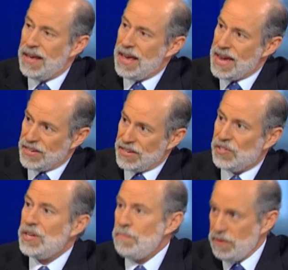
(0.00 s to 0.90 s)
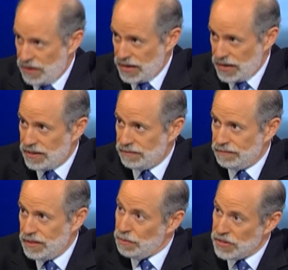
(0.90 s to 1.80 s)
a sympathy,
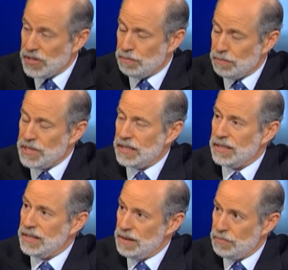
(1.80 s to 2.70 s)
and the president particularly, a